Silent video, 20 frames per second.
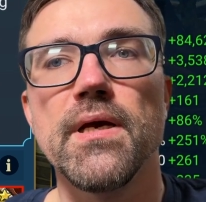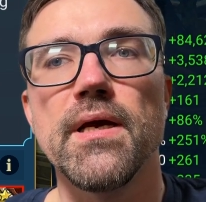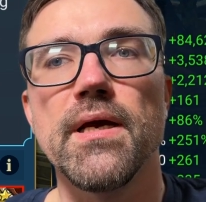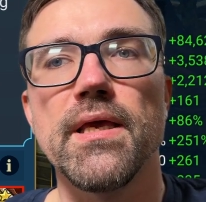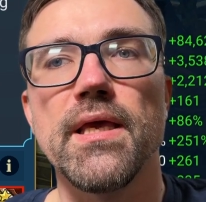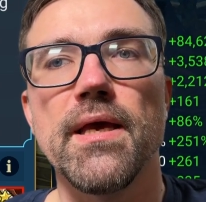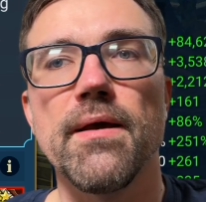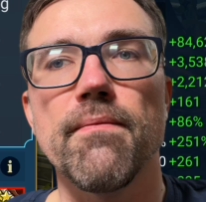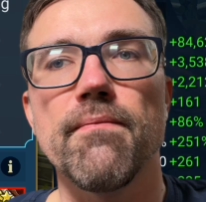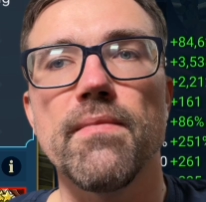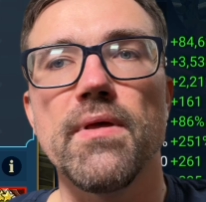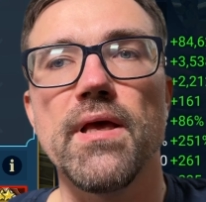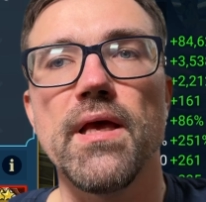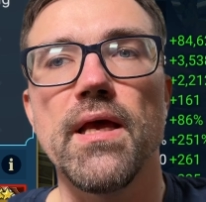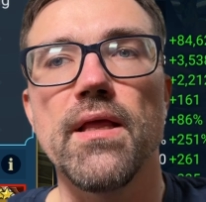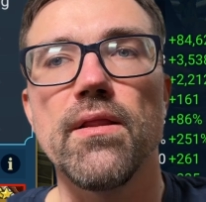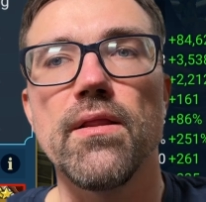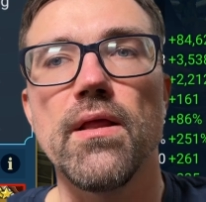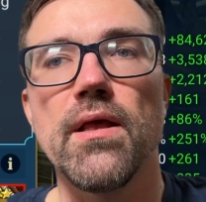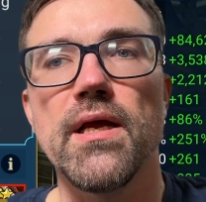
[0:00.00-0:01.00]
yeah,
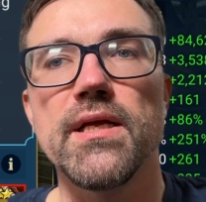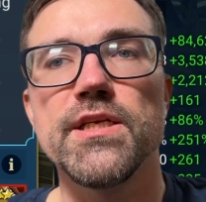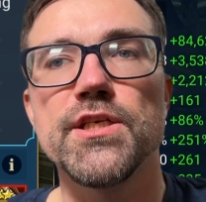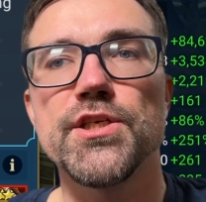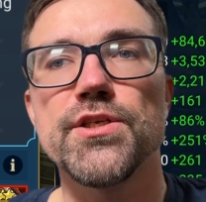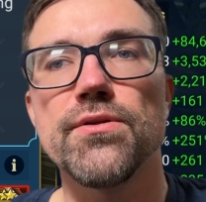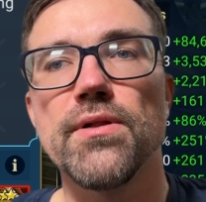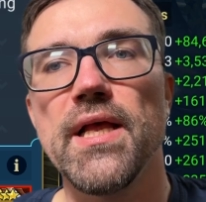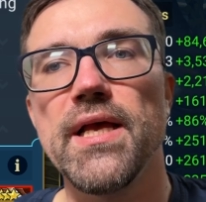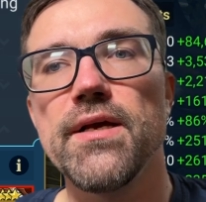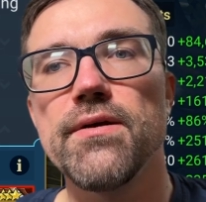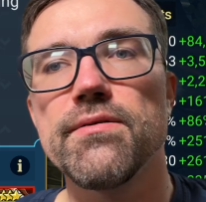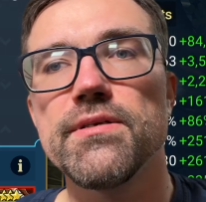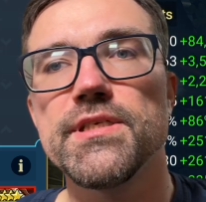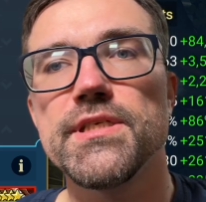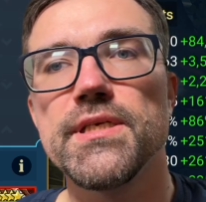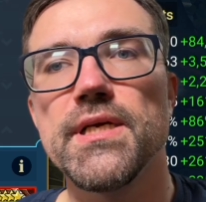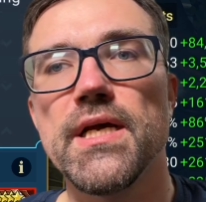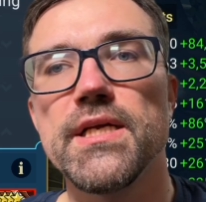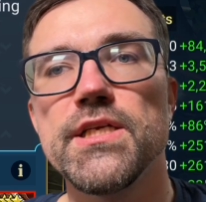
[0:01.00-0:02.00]
additional
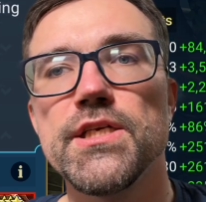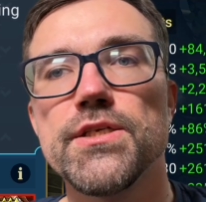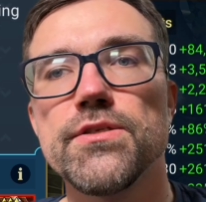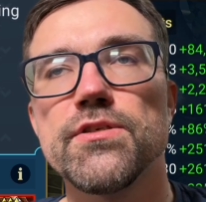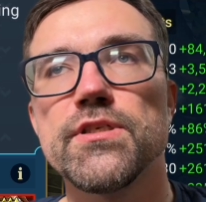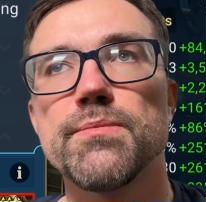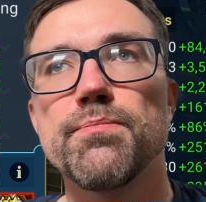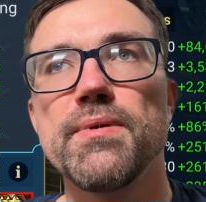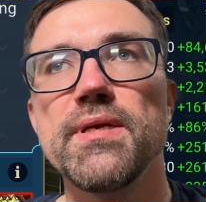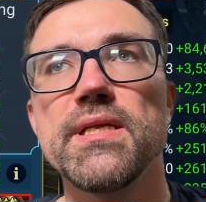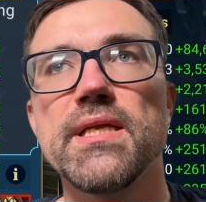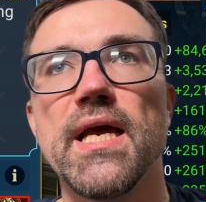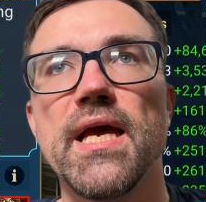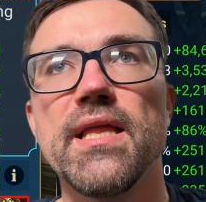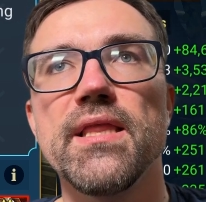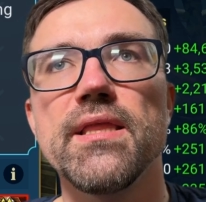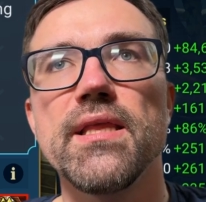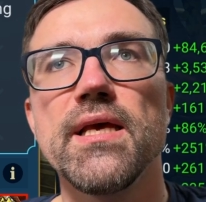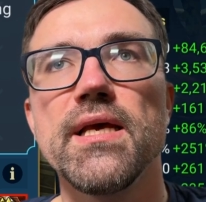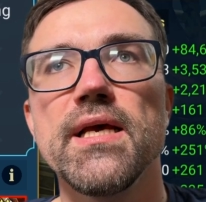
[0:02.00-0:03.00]
accuracy, additional speed,
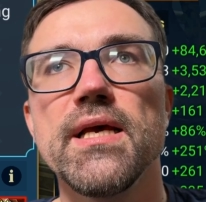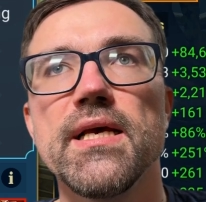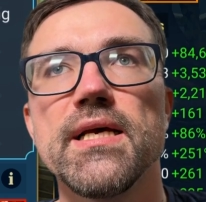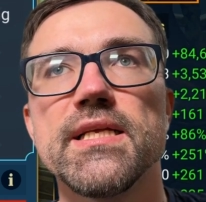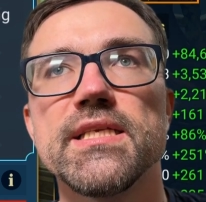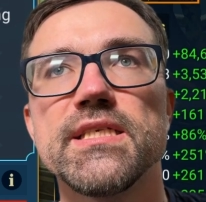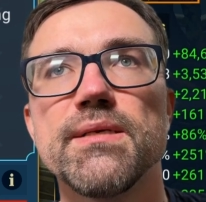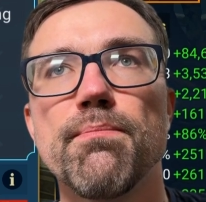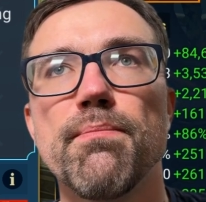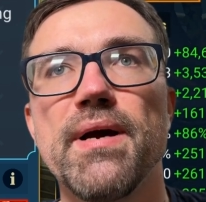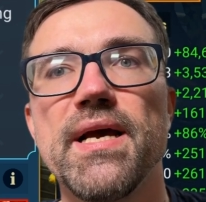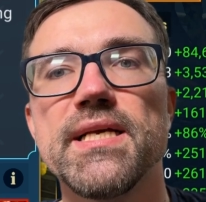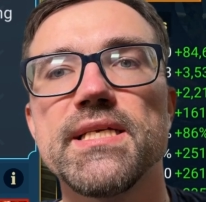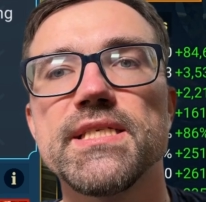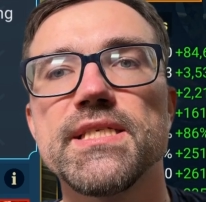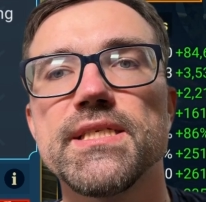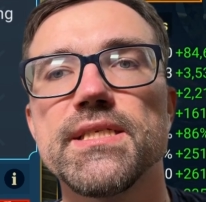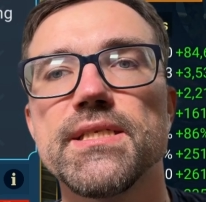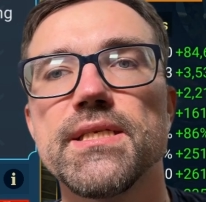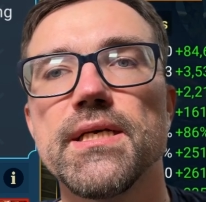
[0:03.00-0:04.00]
and the
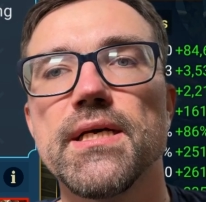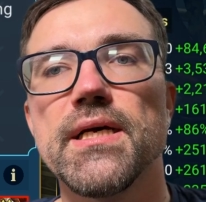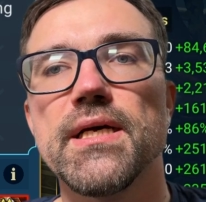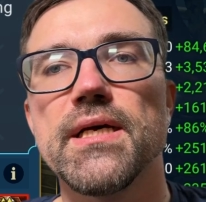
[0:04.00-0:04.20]
best